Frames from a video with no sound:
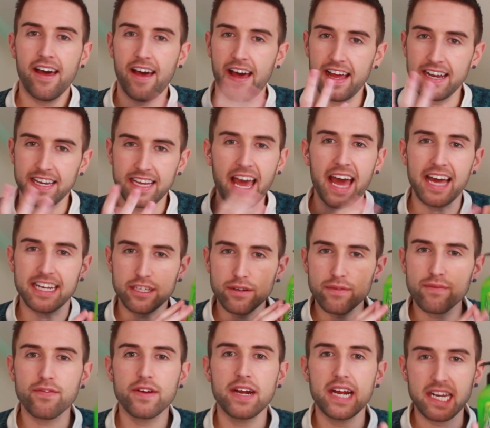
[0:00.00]
And yeah, it's
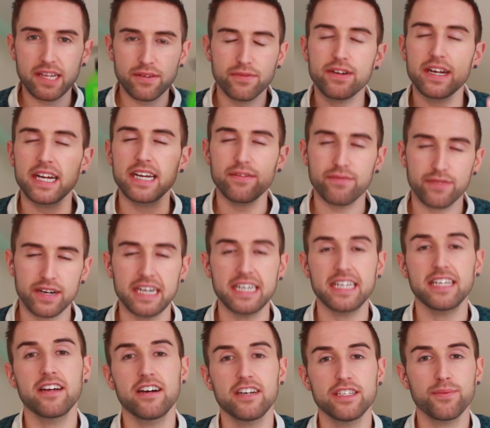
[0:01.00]
a really, really,
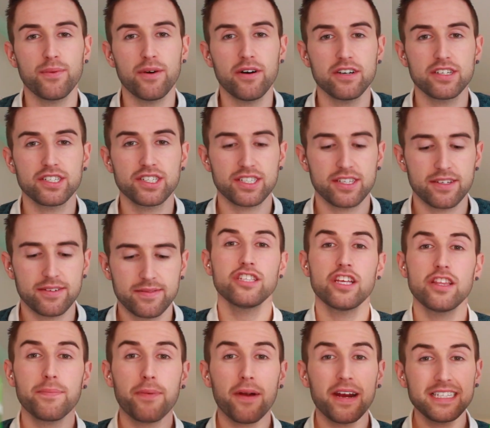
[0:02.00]
really nice wash.
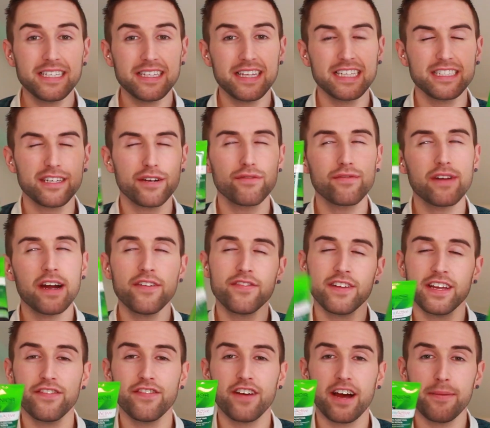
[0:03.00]
So the price of these are
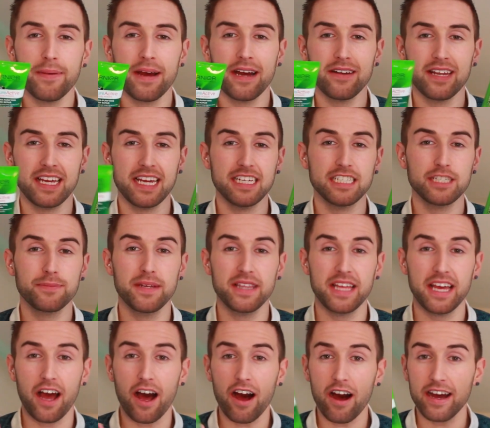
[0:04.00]
roughly £5 each, but
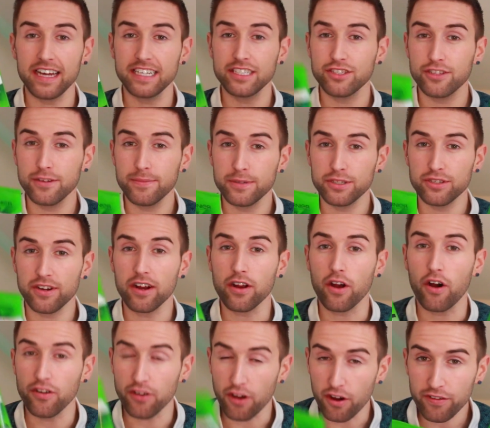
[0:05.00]
they are in
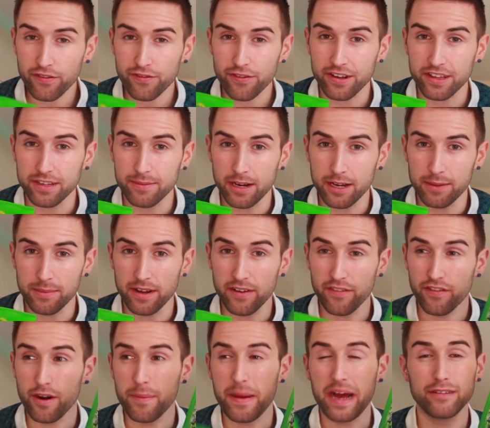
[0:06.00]
Superdrug on offer at the
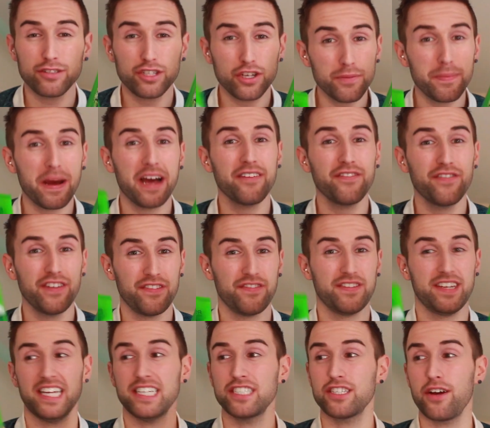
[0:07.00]
moment for about
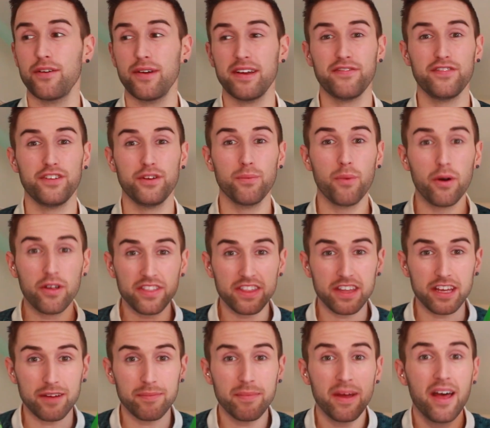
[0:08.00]
£2.50. So if you
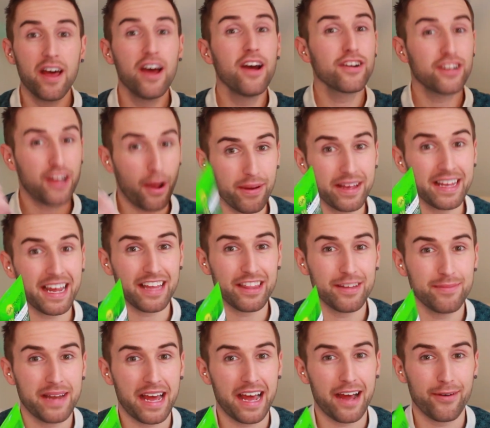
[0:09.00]
want them, go and get
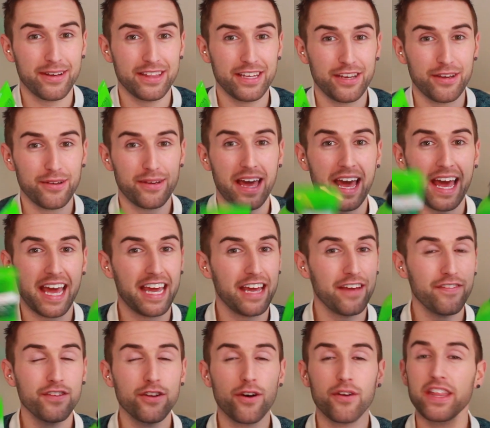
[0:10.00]
them now in the UK.
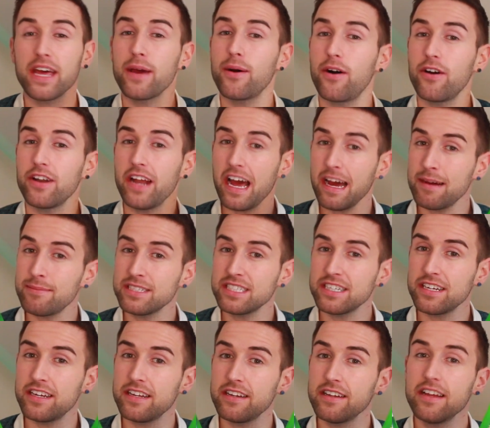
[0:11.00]
If not, they're on
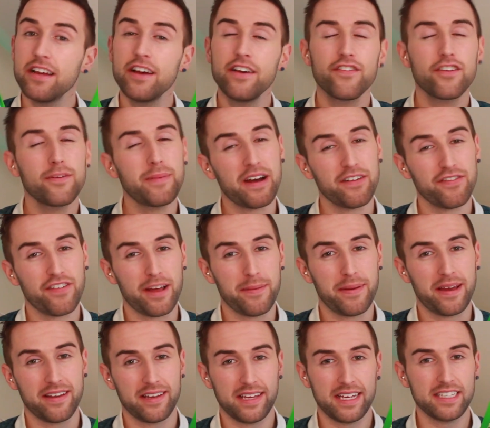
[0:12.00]
Amazon for about
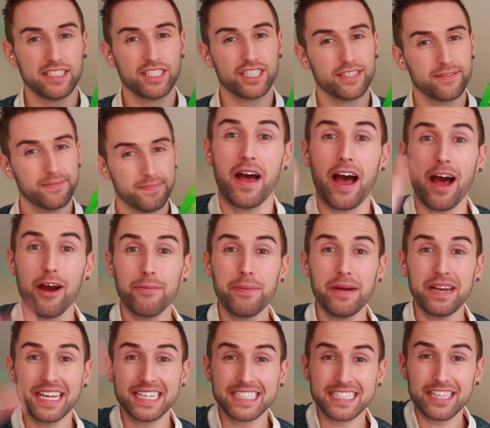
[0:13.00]
£5 each. I will
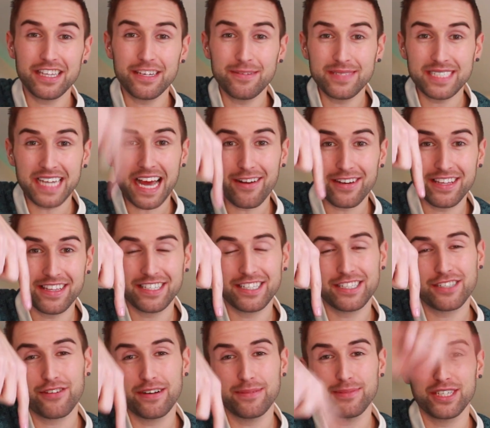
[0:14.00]
put links for them down in the
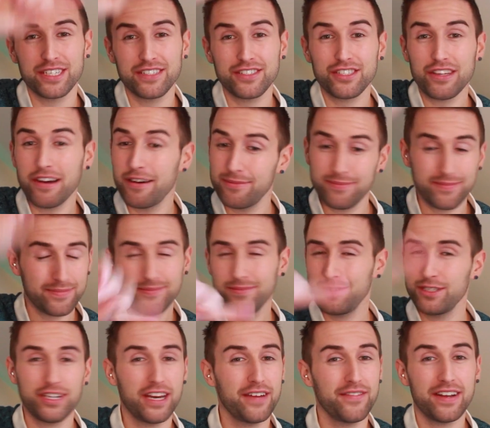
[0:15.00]
description, so
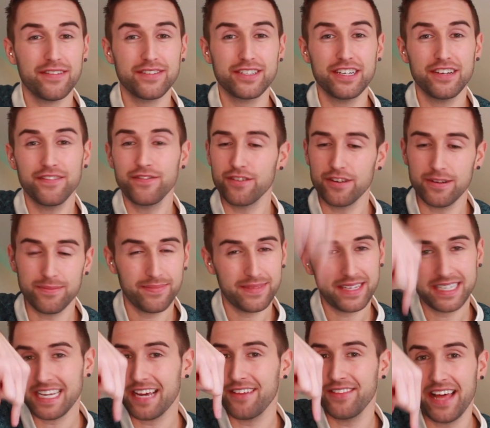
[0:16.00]
you don't even have to look for them.
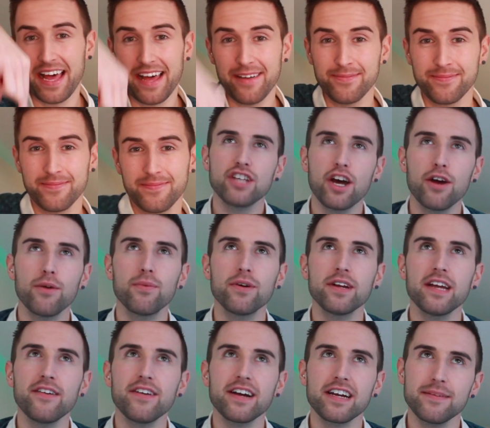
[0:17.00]
They're down there. So
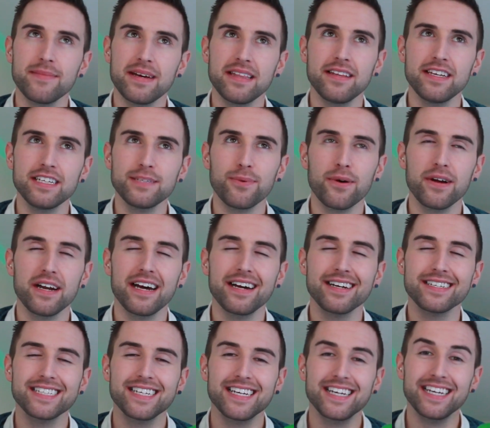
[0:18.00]
would I recommend these
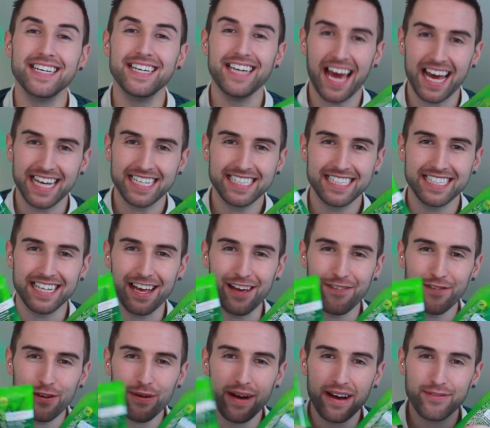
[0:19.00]
products? Yes.
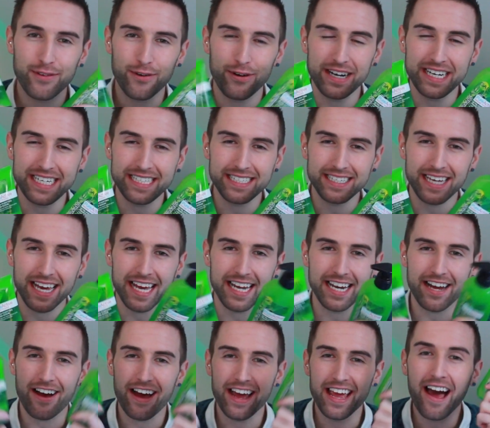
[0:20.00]
If you have oily
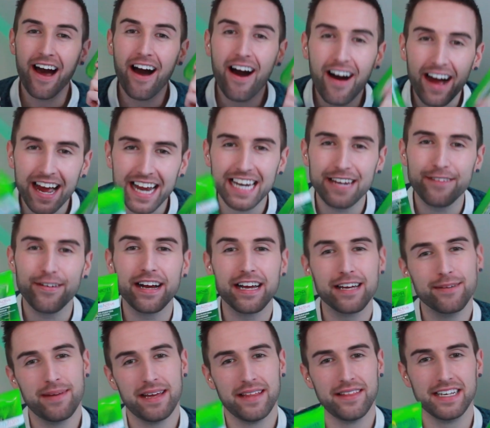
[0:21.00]
skin, I highly
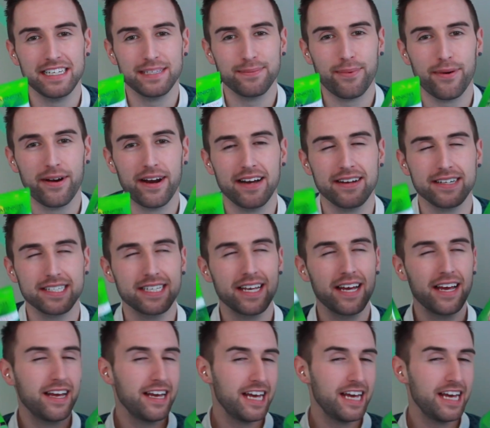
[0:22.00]
recommend these products.